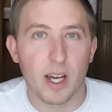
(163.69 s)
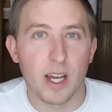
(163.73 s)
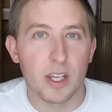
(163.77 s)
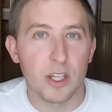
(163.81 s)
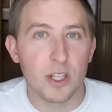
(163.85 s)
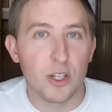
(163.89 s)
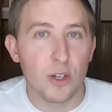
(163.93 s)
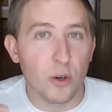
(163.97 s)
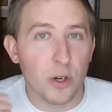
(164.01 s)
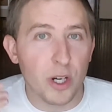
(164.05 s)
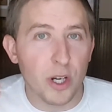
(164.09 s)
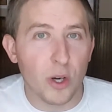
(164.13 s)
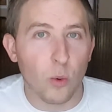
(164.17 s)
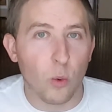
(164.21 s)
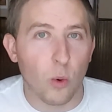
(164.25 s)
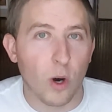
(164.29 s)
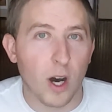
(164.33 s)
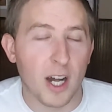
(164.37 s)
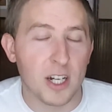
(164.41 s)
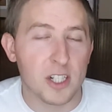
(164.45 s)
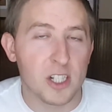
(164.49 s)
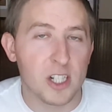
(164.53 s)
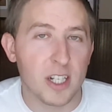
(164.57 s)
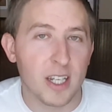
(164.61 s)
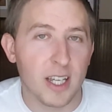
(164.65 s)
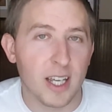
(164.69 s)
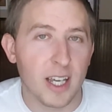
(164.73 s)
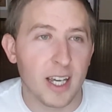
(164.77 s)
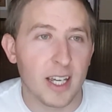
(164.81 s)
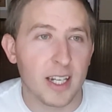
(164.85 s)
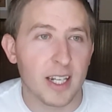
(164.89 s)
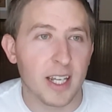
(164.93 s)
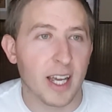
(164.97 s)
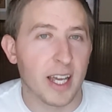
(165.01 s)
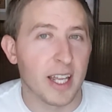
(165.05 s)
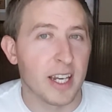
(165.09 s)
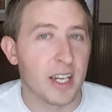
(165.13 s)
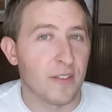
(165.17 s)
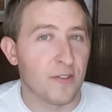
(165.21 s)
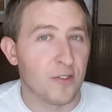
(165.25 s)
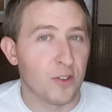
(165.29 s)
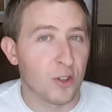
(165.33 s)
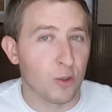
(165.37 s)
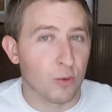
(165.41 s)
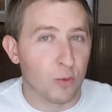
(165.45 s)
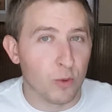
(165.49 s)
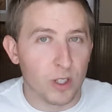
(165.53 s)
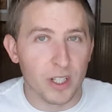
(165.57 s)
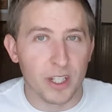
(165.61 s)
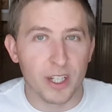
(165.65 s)
You'll get watching it, and if
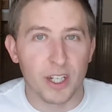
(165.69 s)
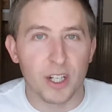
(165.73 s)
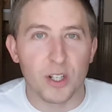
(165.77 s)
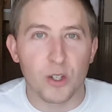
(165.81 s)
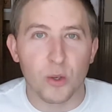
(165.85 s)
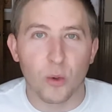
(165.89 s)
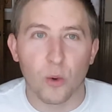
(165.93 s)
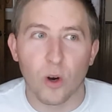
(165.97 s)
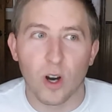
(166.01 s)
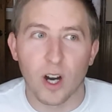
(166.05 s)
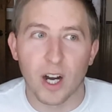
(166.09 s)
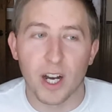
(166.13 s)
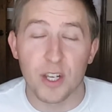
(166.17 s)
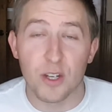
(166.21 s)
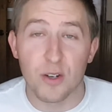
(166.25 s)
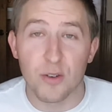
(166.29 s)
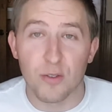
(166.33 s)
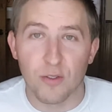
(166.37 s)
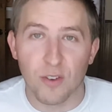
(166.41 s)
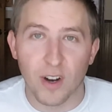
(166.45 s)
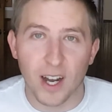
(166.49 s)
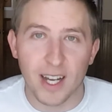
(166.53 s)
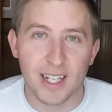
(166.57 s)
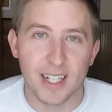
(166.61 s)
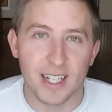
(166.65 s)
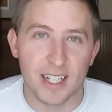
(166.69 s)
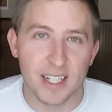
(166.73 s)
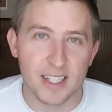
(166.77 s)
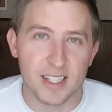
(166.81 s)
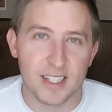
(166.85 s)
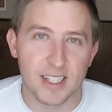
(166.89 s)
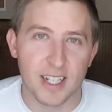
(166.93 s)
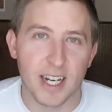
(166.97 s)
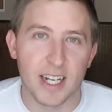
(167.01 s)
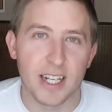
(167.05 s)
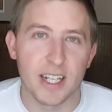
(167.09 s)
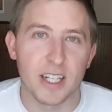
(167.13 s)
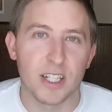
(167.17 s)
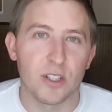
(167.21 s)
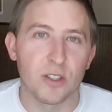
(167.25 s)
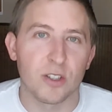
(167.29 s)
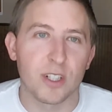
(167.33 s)
you're really a quant and you find it exciting,